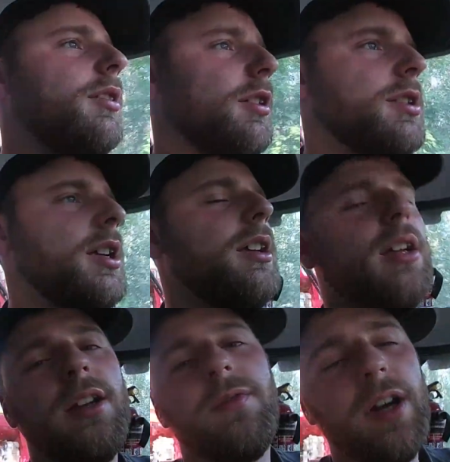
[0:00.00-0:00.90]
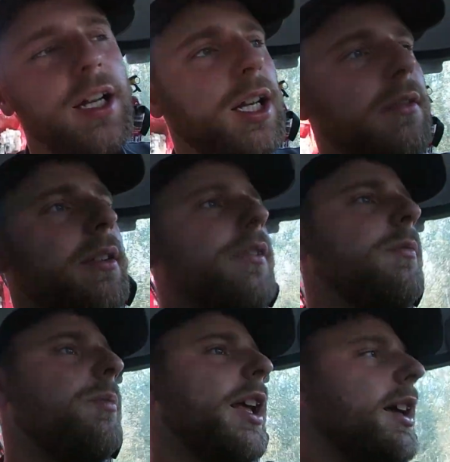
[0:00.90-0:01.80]
Thursday and Friday
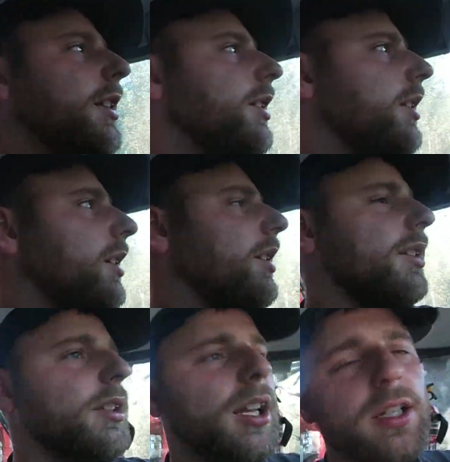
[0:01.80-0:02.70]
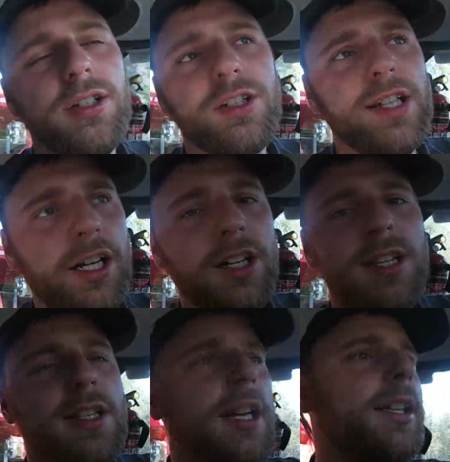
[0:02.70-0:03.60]
we'll plant, and Saturday
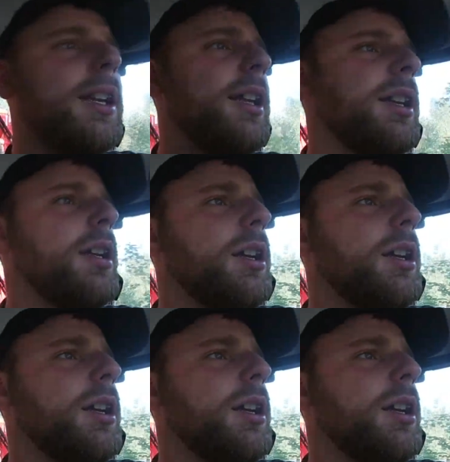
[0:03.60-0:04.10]
and Sunday